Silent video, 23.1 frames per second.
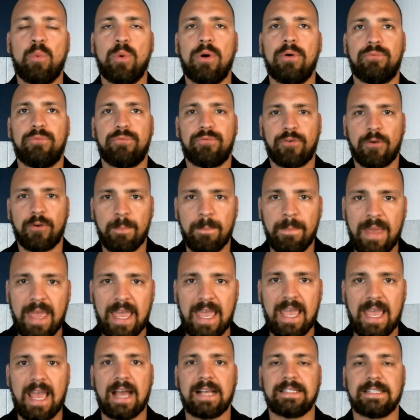well, for
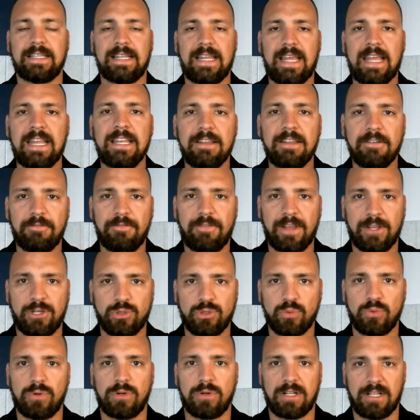me as an individual